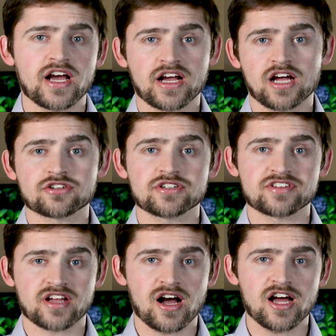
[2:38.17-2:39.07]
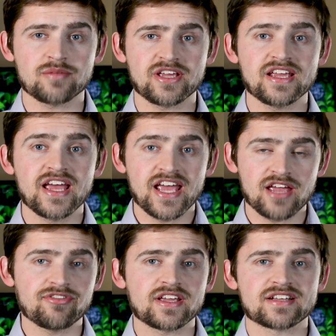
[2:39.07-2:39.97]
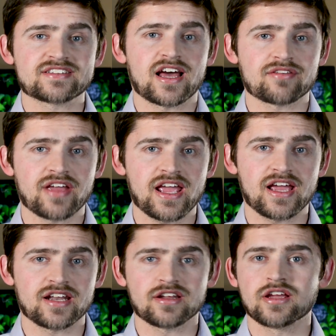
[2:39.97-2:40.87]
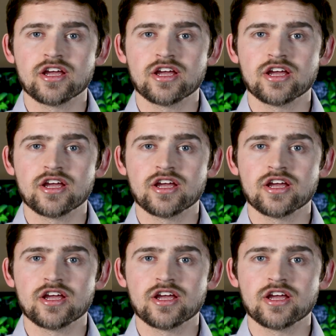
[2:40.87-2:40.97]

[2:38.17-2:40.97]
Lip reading: a country's economy if it gets out of hand.